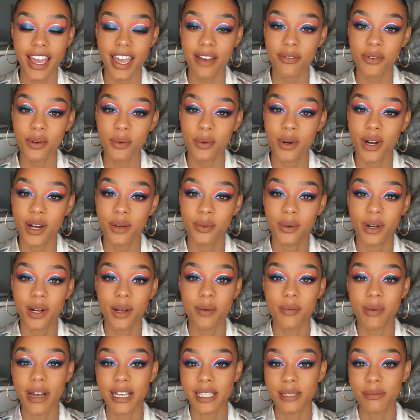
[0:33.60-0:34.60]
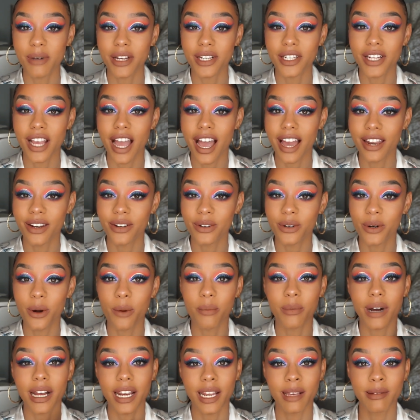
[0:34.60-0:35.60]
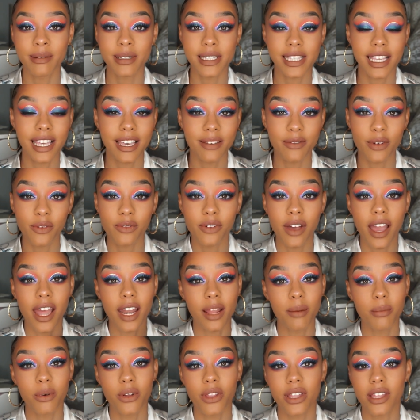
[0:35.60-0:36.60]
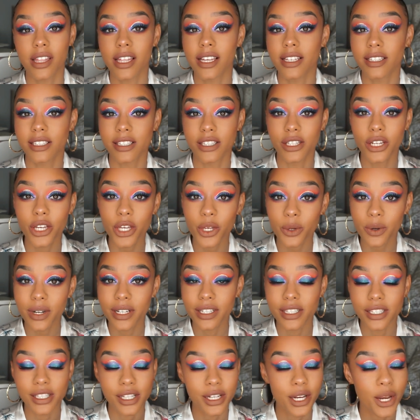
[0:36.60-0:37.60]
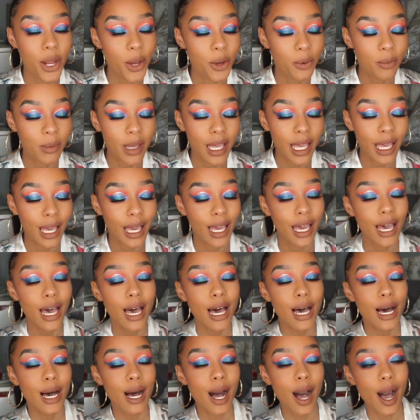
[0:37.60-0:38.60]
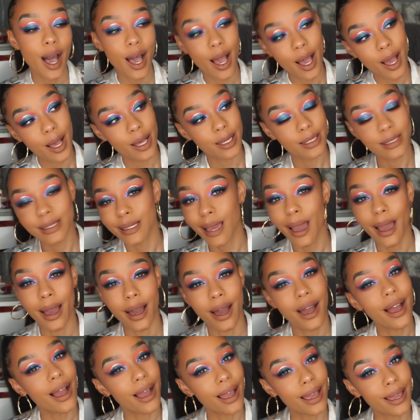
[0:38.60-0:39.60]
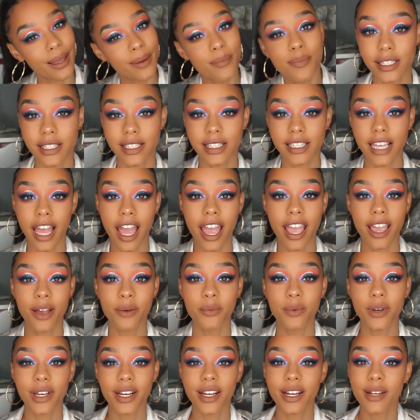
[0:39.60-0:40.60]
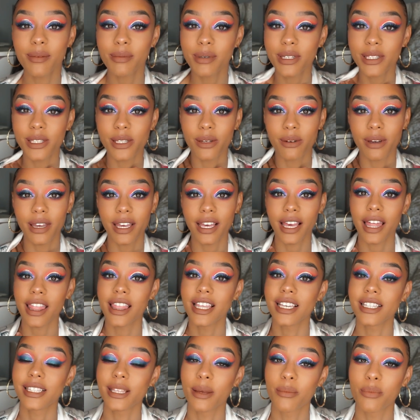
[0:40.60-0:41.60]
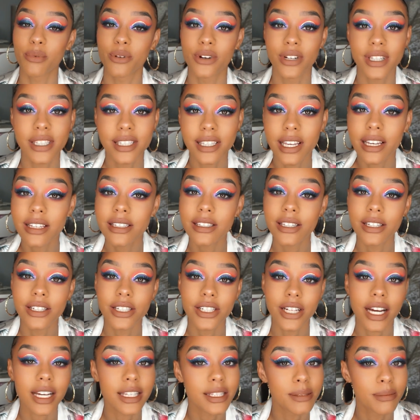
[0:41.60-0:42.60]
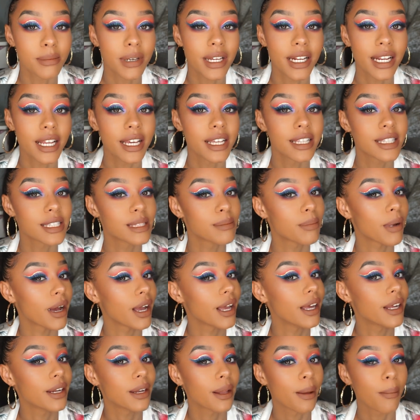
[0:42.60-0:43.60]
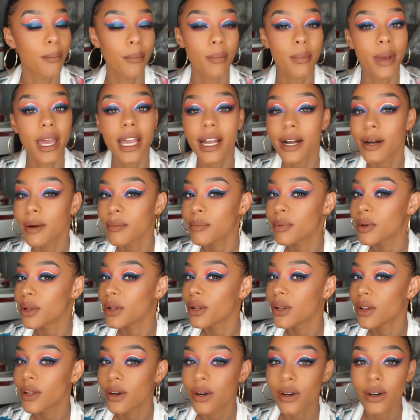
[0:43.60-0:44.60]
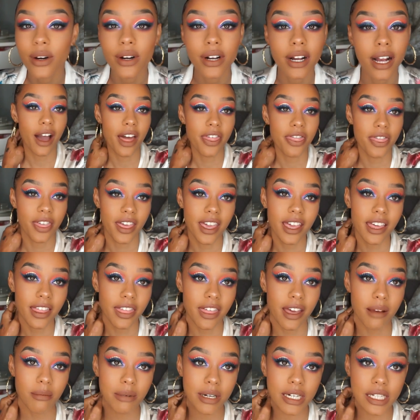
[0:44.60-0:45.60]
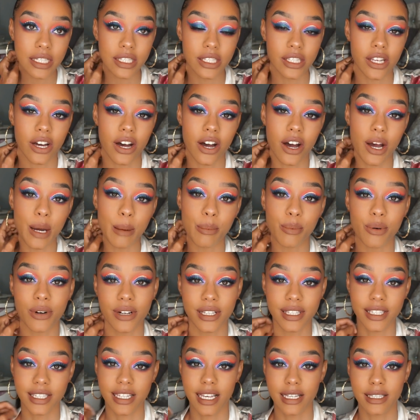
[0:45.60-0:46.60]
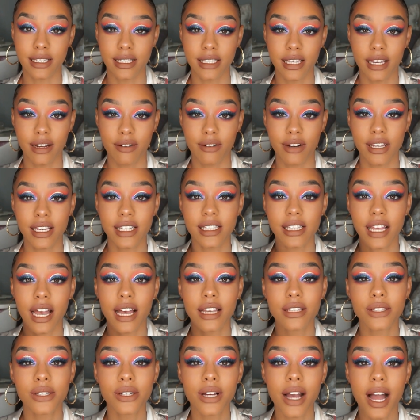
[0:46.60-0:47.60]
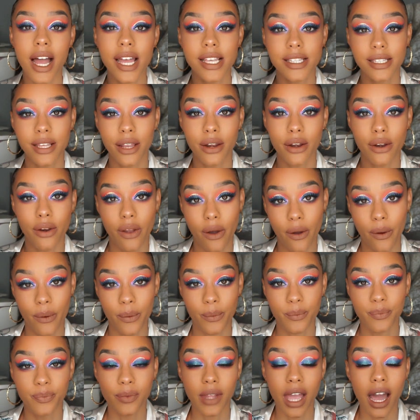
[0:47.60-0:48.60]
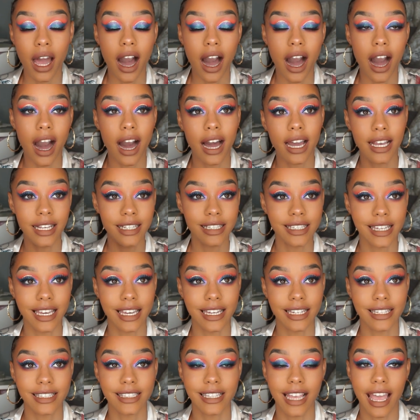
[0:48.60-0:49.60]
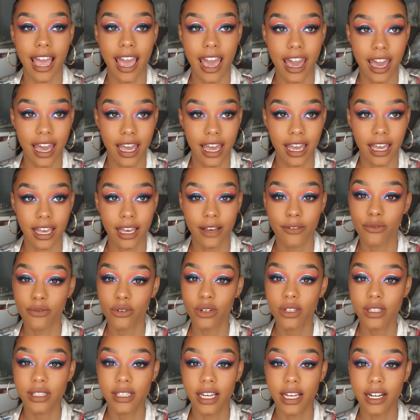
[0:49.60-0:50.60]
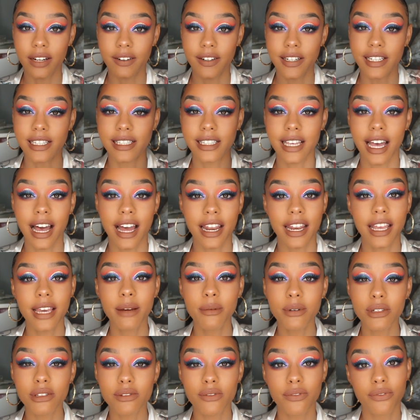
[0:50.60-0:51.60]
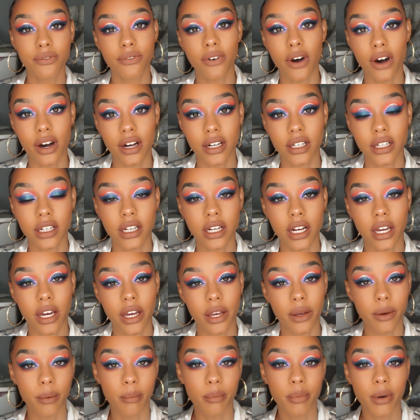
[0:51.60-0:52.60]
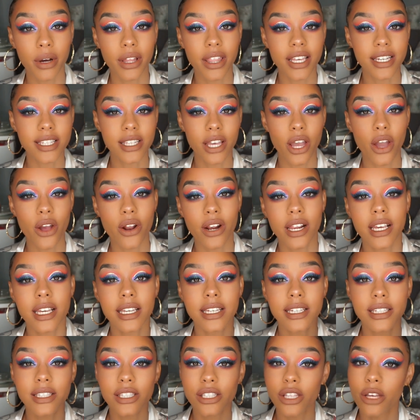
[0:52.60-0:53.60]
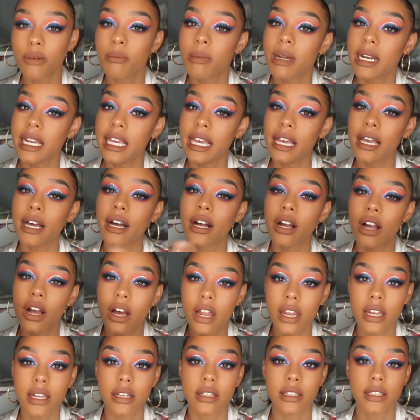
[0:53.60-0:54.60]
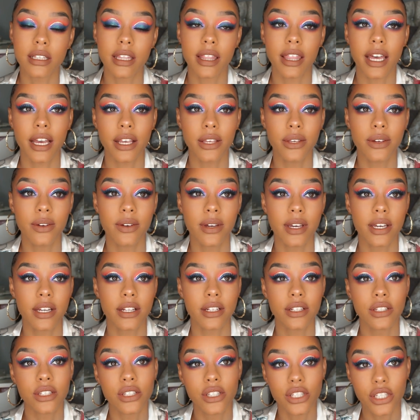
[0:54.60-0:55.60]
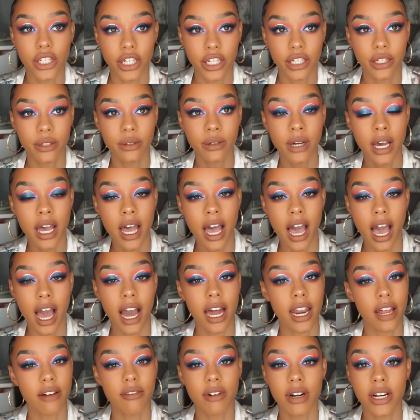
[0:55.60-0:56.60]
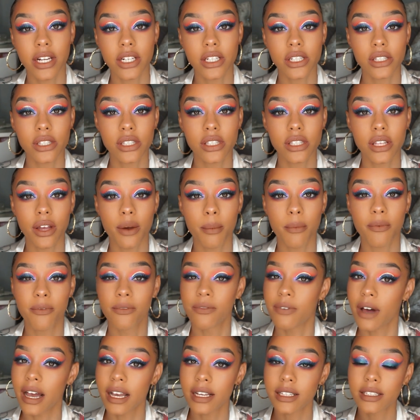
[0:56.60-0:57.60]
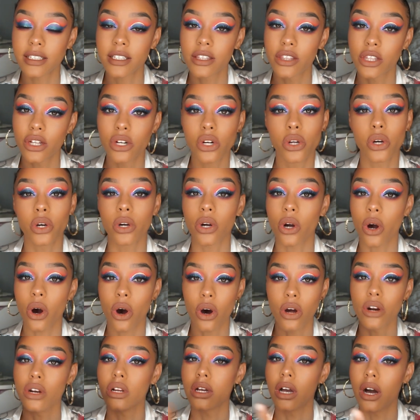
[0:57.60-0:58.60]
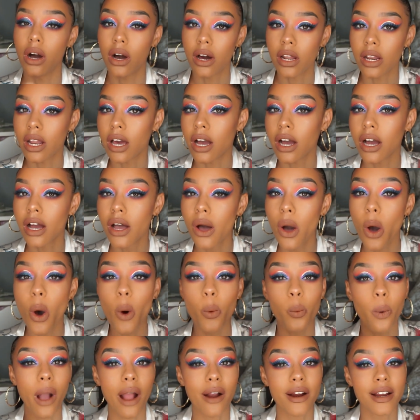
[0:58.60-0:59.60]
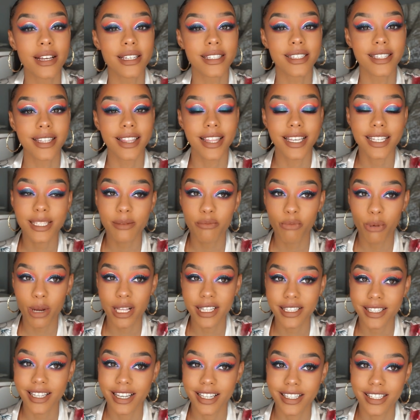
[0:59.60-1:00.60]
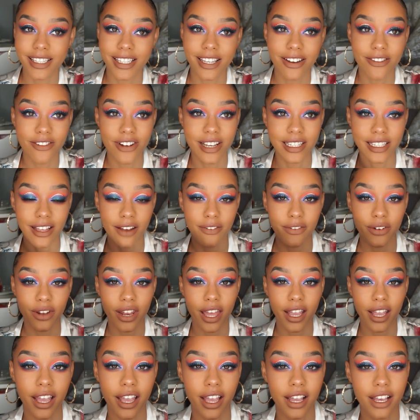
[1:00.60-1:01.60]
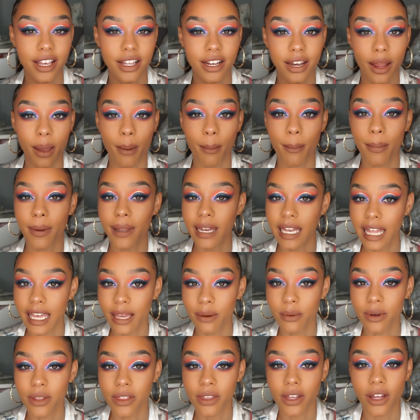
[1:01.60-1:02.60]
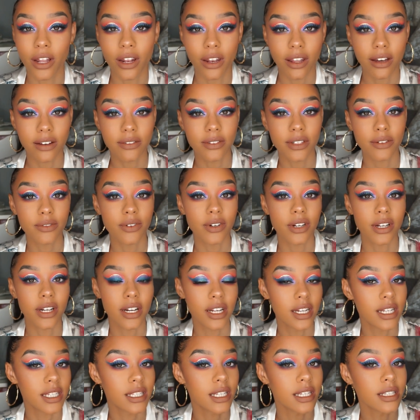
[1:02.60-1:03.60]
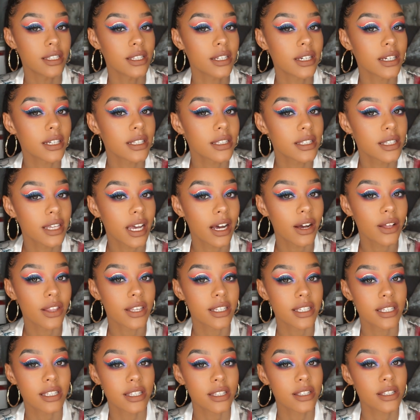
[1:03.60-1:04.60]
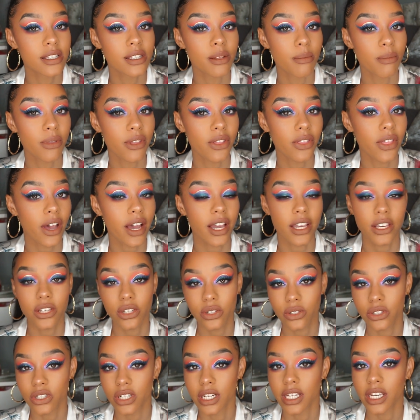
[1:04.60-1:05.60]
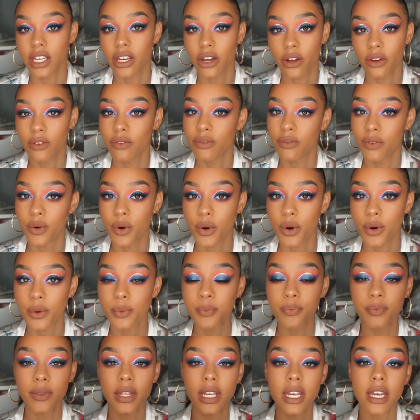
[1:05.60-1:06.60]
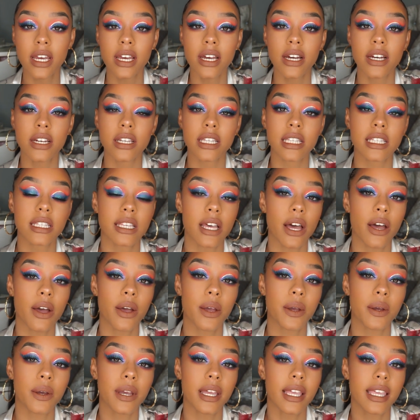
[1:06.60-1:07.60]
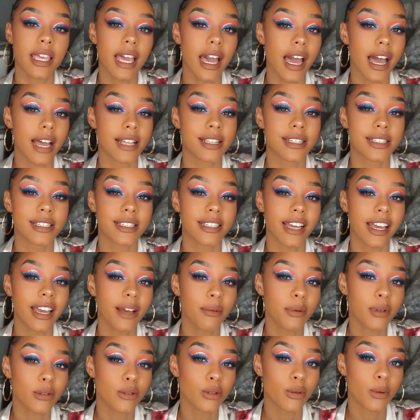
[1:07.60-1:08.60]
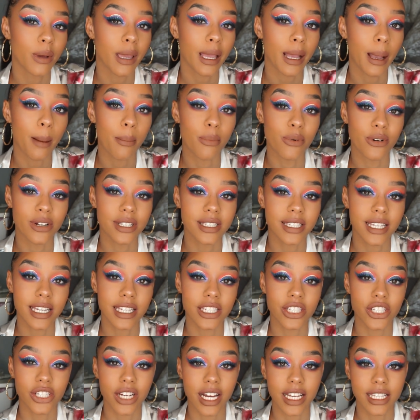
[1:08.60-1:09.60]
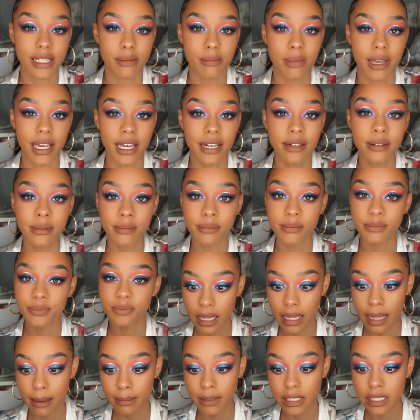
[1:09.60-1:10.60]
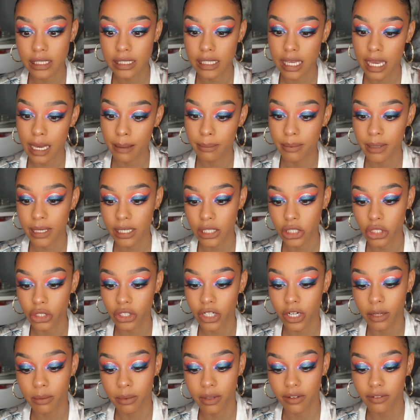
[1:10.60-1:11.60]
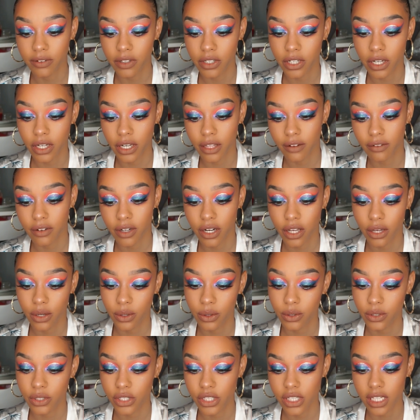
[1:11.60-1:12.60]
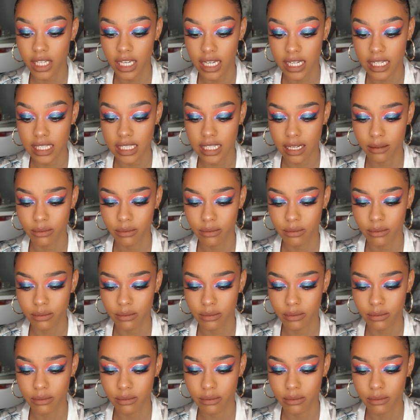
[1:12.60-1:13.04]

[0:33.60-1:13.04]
Hey everyone, welcome back to my channel. My name is Eva for anybody that's new and doesn't know me. Hi. Today we're going to be doing this Princess Jasmine inspired makeup look. I think that I'm going to start a princess series. As you guys know, I did a fruit series and it was fun, you know, but there's only so many colours that you can do and I really just factored the look on colour. Whereas this princess series, I feel I can play with a lot of different colours. As you can tell, this isn't something that I usually go for. So yeah, today we're doing Princess Jasmine. Let me just get a picture up if you don't even know who she is.